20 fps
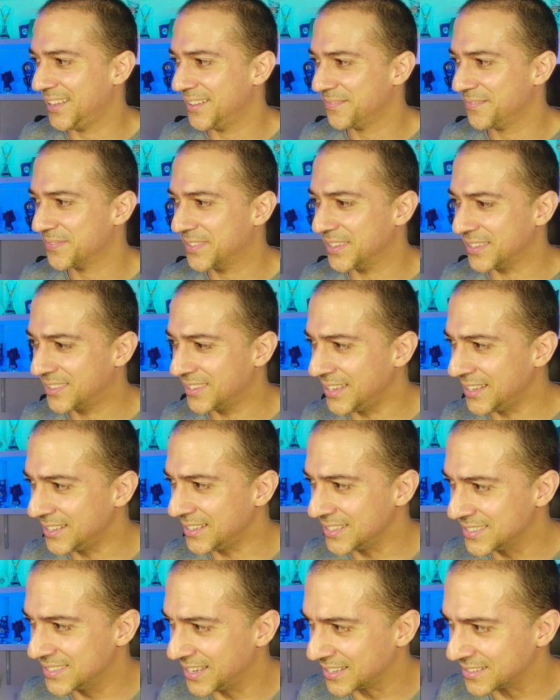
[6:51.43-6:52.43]
The thing
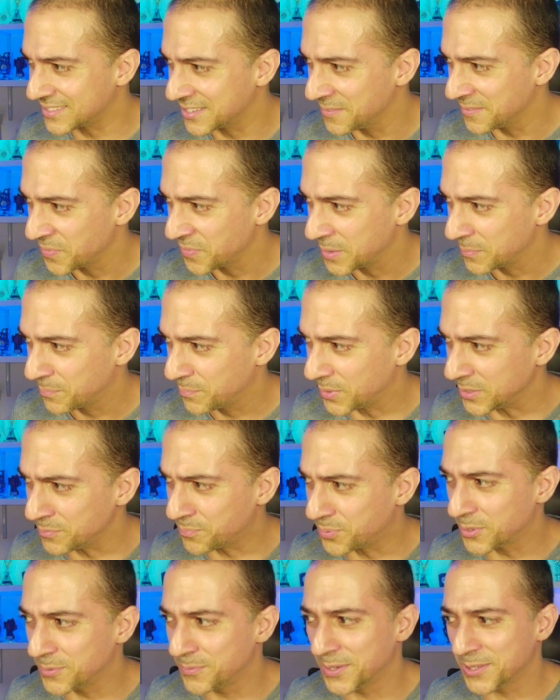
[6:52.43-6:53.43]
is that pawn
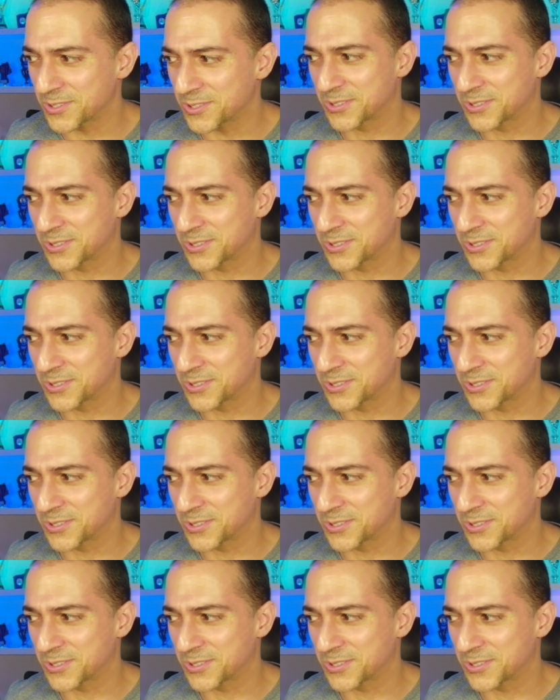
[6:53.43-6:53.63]
promotes